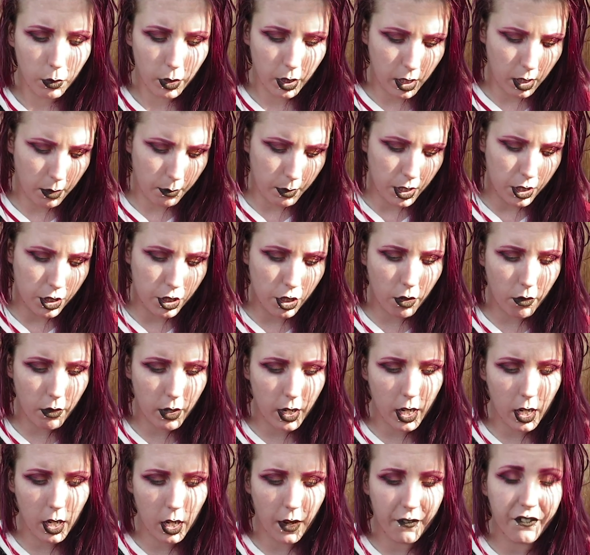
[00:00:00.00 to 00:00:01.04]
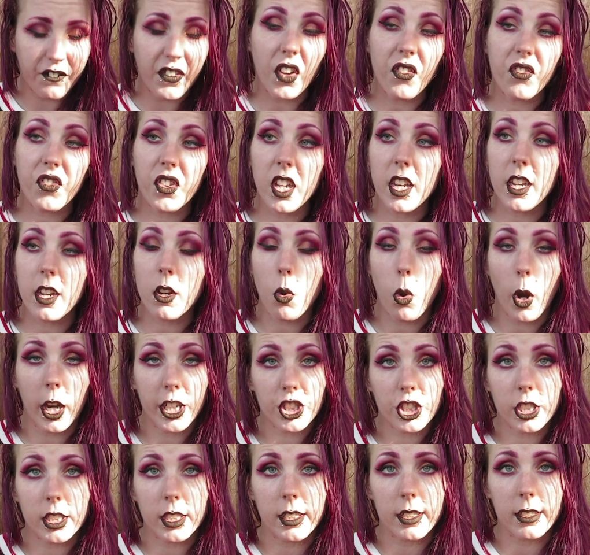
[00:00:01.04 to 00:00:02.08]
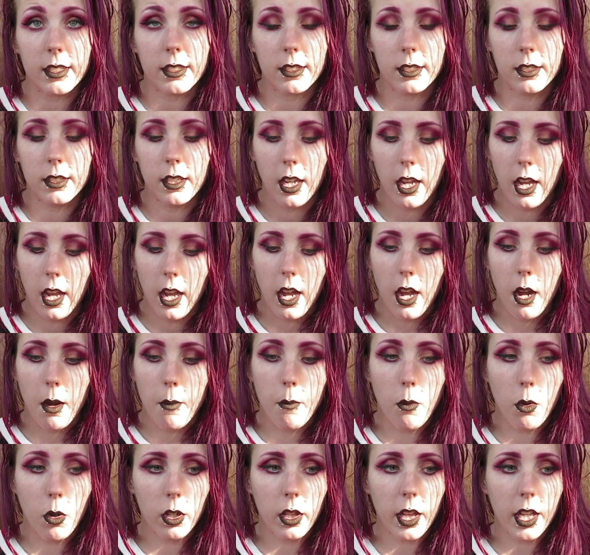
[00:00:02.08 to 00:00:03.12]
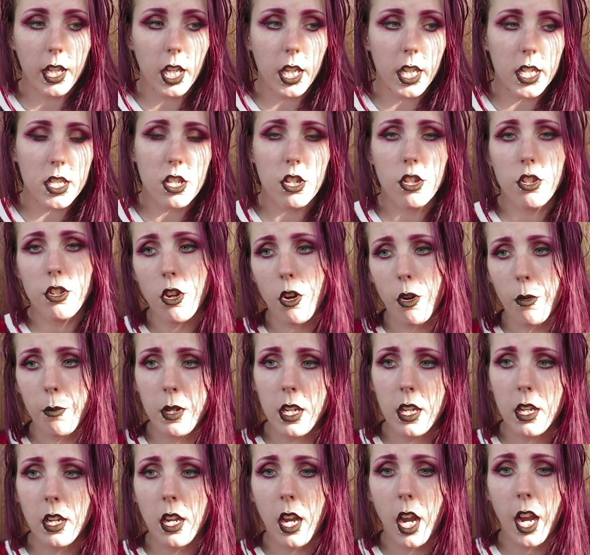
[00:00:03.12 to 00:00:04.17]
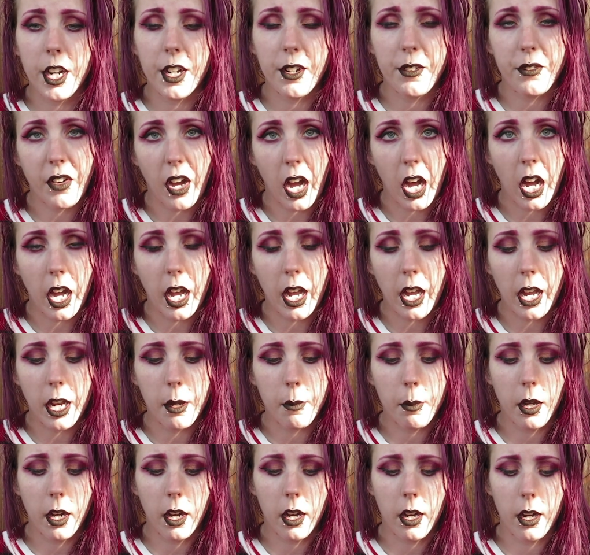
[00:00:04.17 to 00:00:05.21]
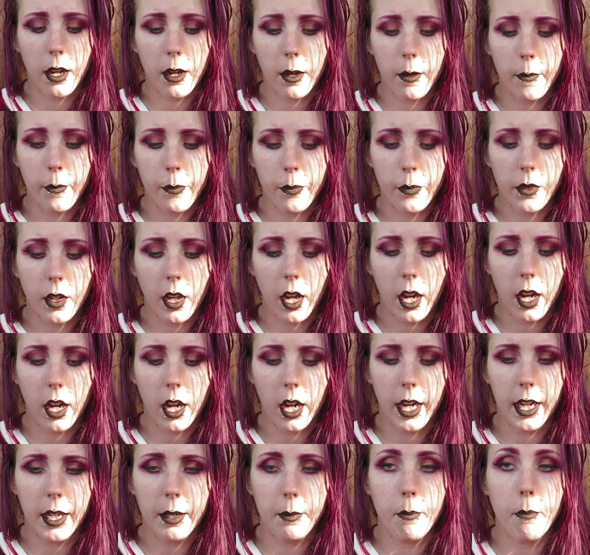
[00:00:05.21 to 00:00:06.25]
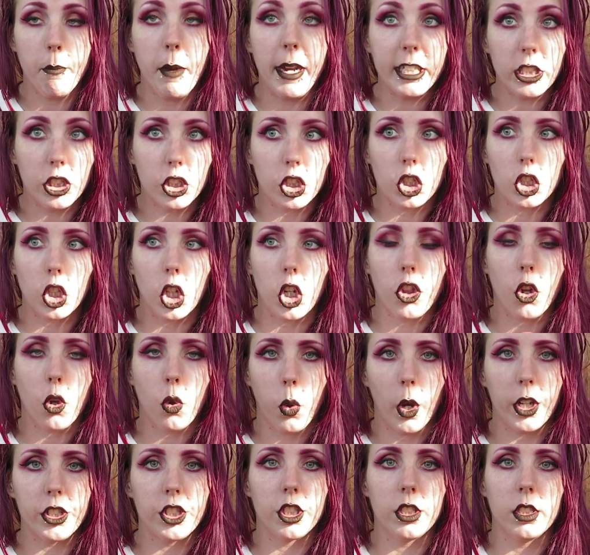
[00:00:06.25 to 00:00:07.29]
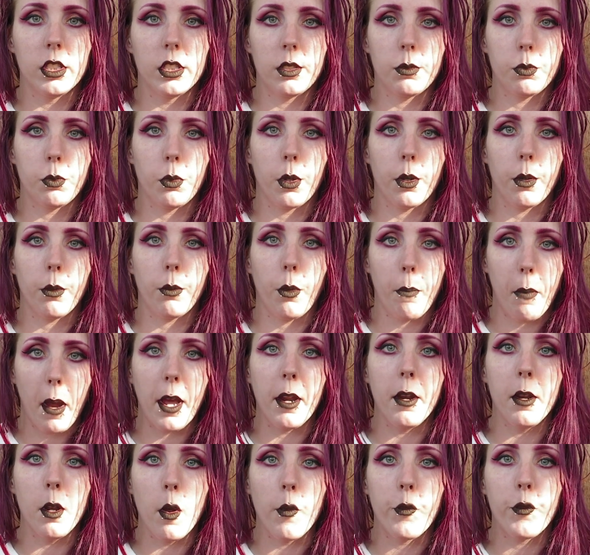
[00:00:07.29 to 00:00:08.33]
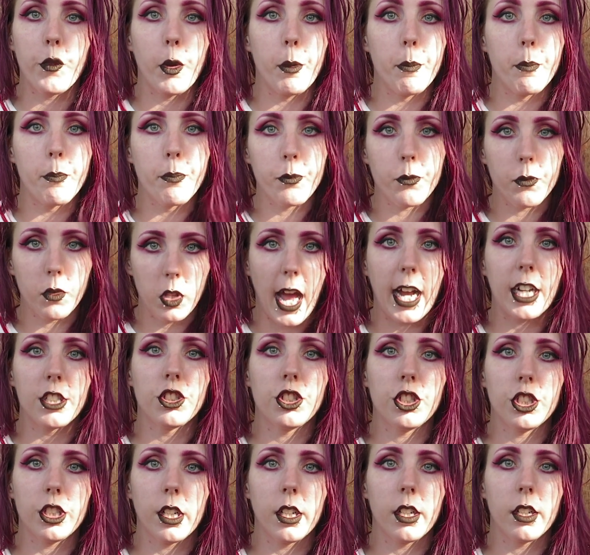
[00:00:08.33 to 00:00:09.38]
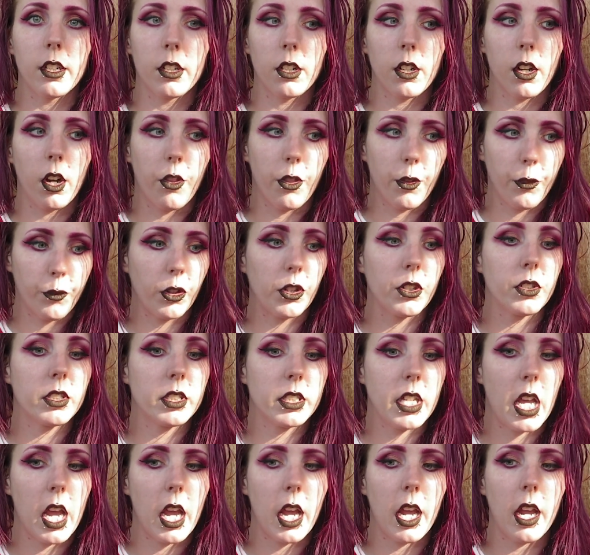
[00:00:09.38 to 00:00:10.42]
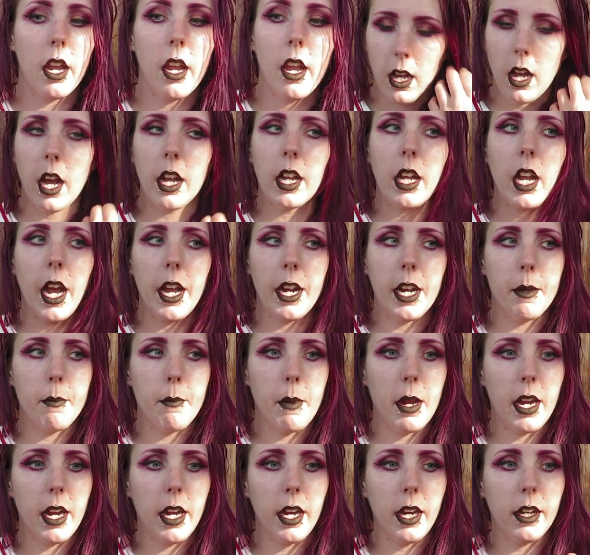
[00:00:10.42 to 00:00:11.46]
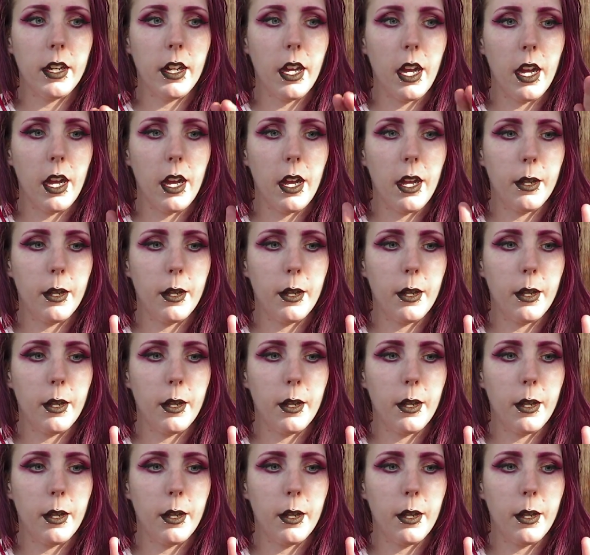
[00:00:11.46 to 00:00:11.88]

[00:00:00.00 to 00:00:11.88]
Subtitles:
gonna be doing 15 questions, more like a get to know me kind of vibe. I made sure the questions weren't repetitive from last year on the first day. I kind of made,